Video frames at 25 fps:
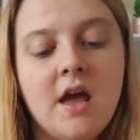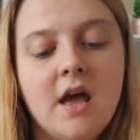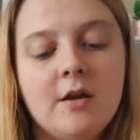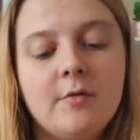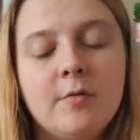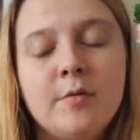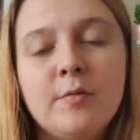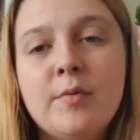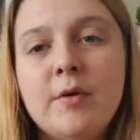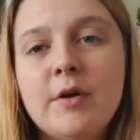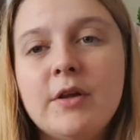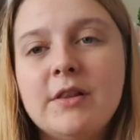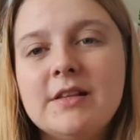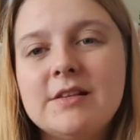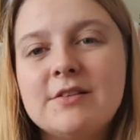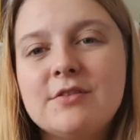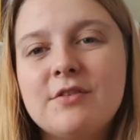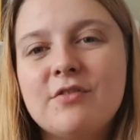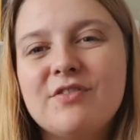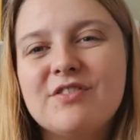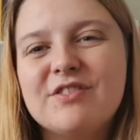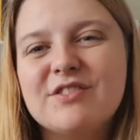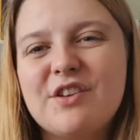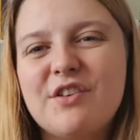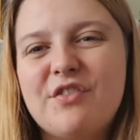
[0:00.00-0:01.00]
been putting this off
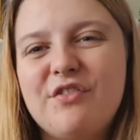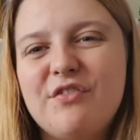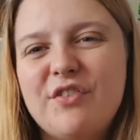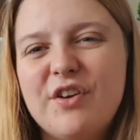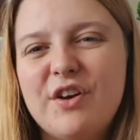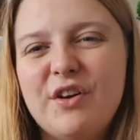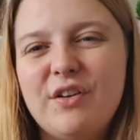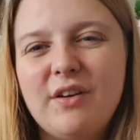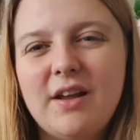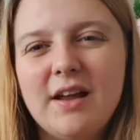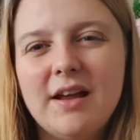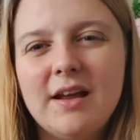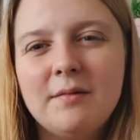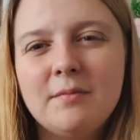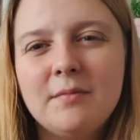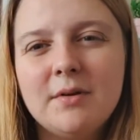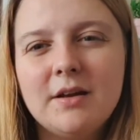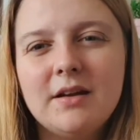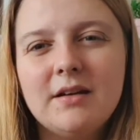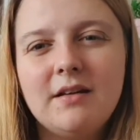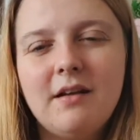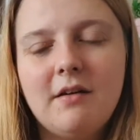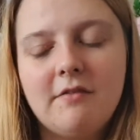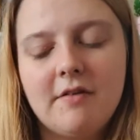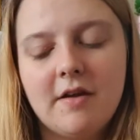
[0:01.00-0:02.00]
because I feel like I'm
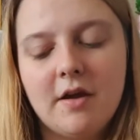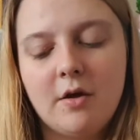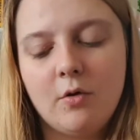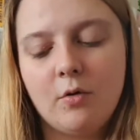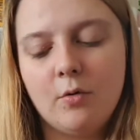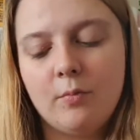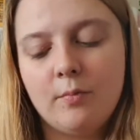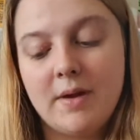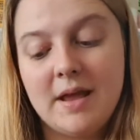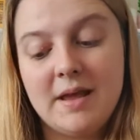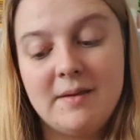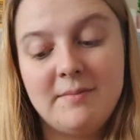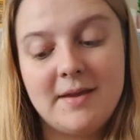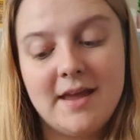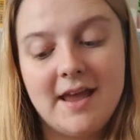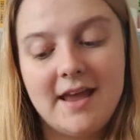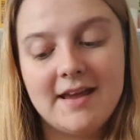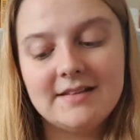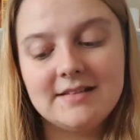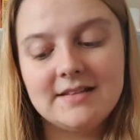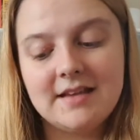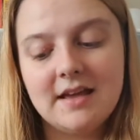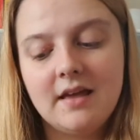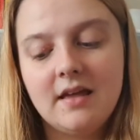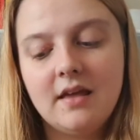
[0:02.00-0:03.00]
going to love it or maybe
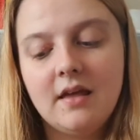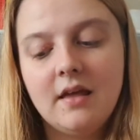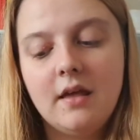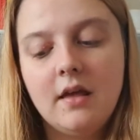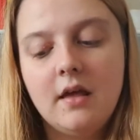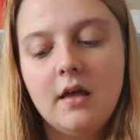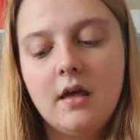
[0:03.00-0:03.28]
hate it.